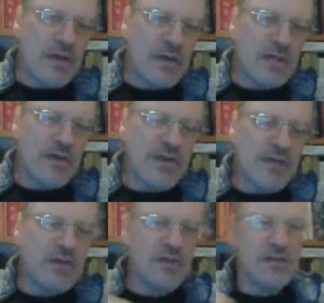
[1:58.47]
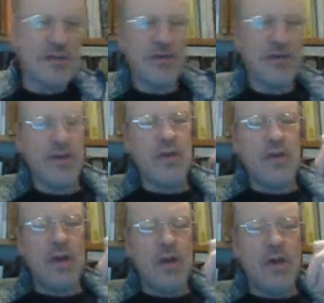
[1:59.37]
try to look
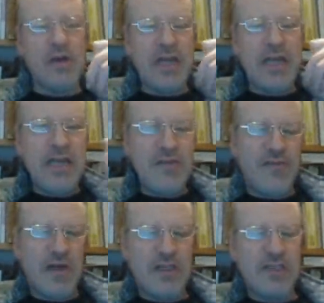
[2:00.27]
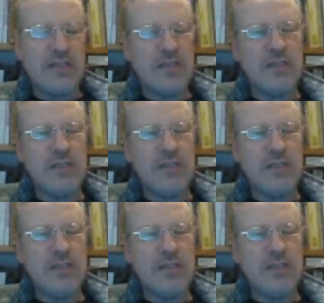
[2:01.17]
on an inner function